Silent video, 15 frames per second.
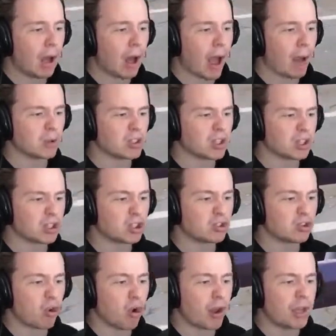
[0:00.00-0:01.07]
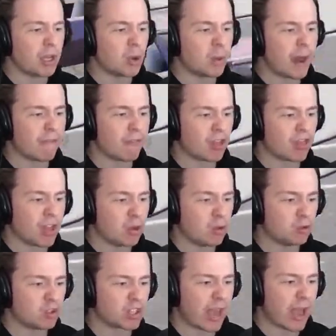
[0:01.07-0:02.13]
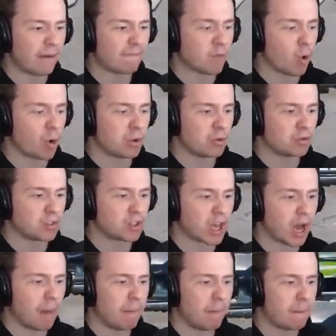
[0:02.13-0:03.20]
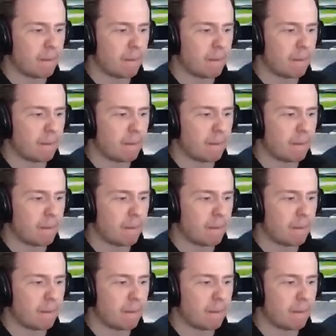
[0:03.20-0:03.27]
I will destroy you and everything you stand for, you scum.